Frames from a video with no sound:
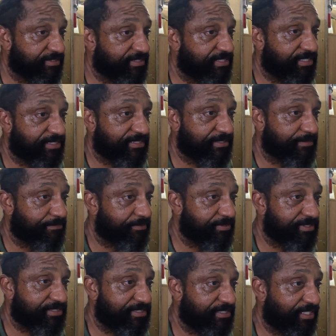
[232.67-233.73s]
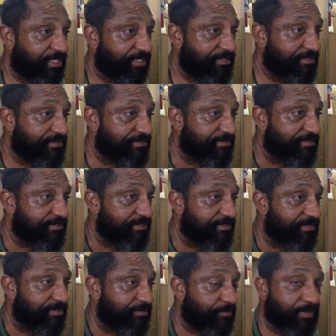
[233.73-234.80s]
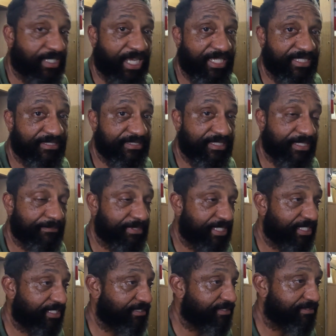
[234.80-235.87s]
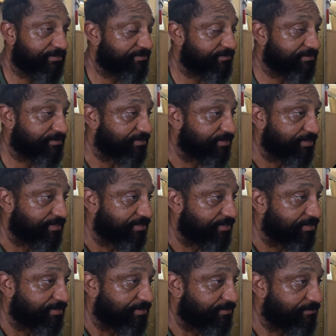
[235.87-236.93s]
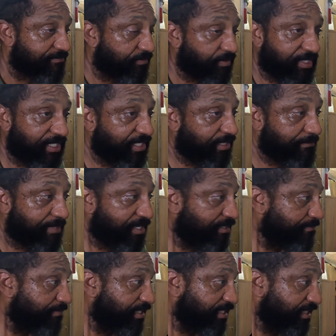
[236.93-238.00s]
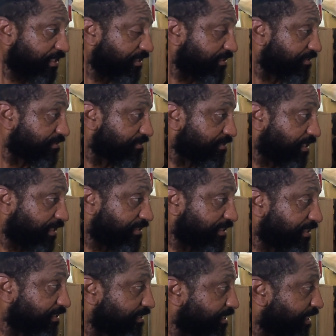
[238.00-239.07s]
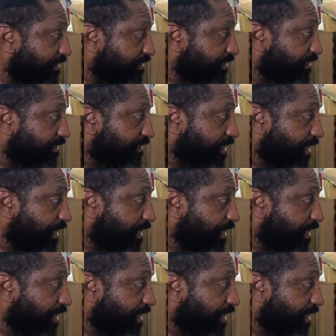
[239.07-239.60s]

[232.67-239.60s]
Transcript: didn't appreciate what I ended up getting for any amount of money. I think at